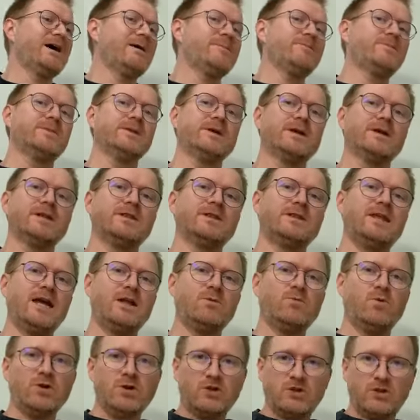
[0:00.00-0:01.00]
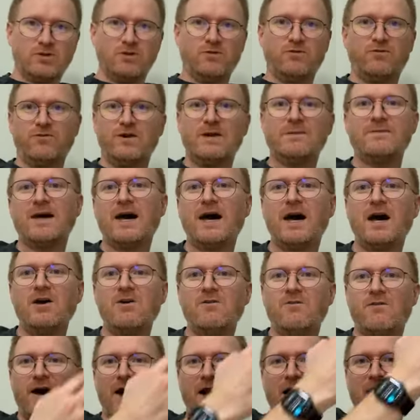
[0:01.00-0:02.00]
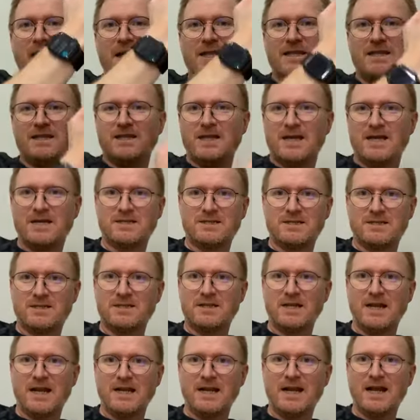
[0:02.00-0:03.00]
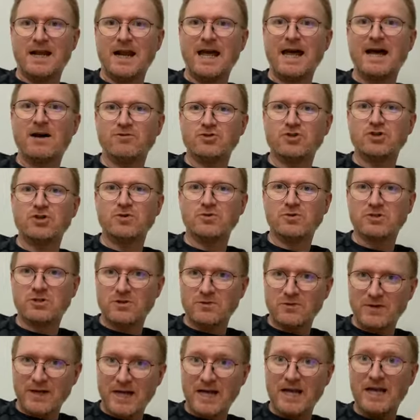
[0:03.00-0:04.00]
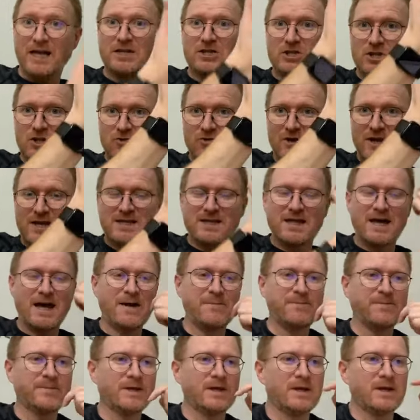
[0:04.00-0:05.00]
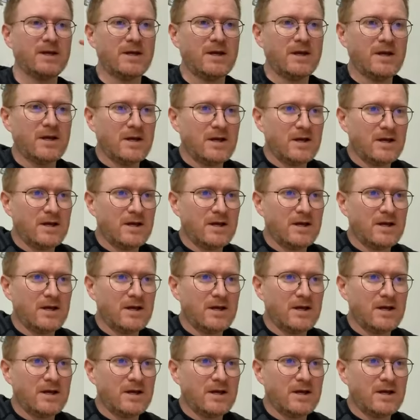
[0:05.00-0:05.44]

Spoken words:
then what you do, you flip that over, and it allows you to integrate that.